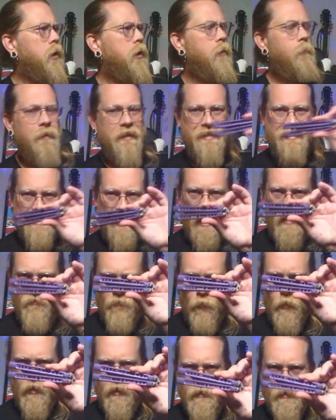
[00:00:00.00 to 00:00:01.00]
my
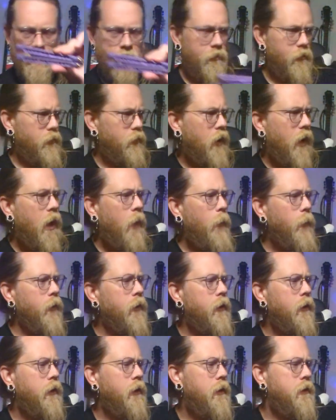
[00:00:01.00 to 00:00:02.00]
Zaphoid is a little wrong. We're
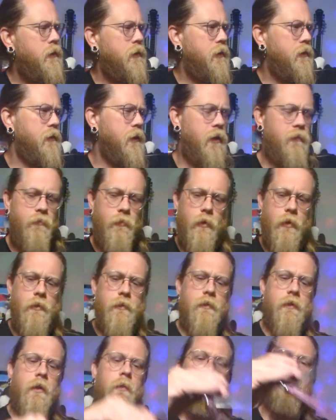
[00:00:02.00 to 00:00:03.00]
going to get into the Zaphoid.
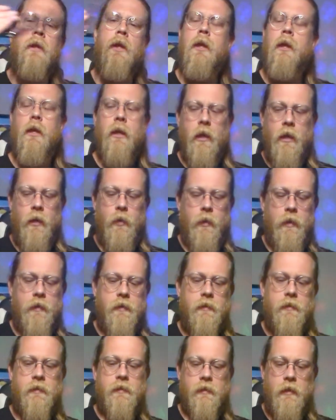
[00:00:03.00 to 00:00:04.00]
So
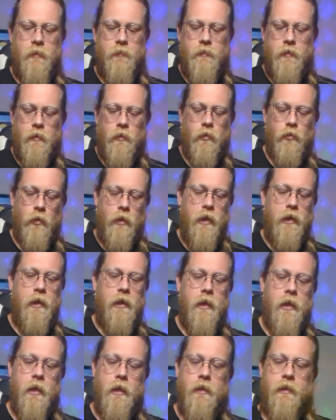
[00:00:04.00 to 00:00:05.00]
anyways, Slift, great.